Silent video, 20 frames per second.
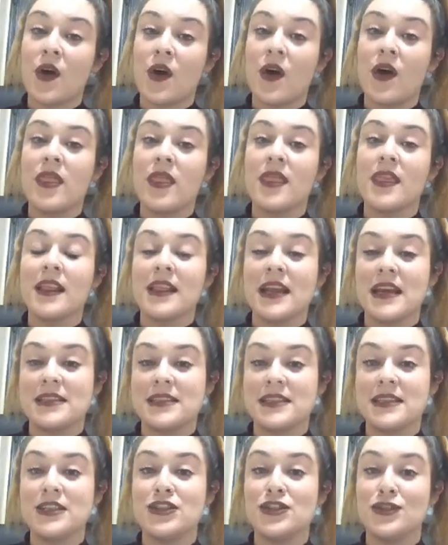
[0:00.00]
on the
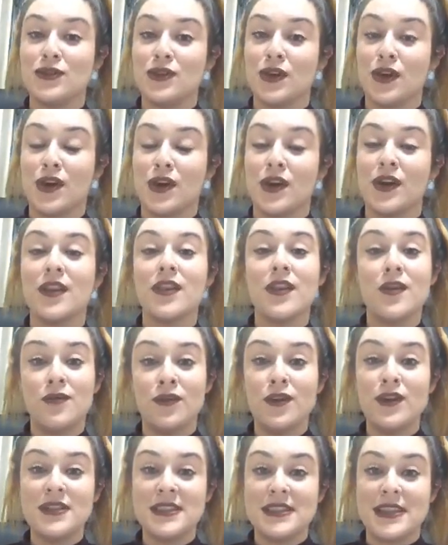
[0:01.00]
lessons you learned the
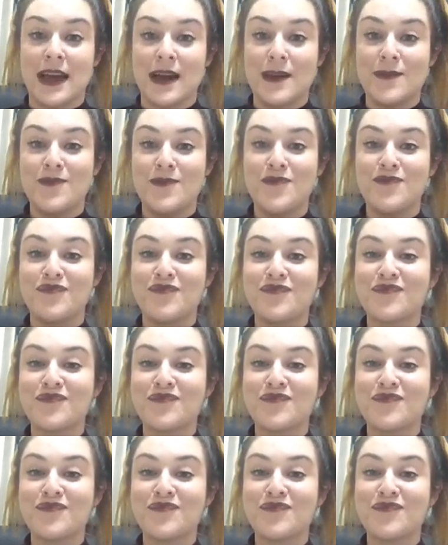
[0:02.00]
first time.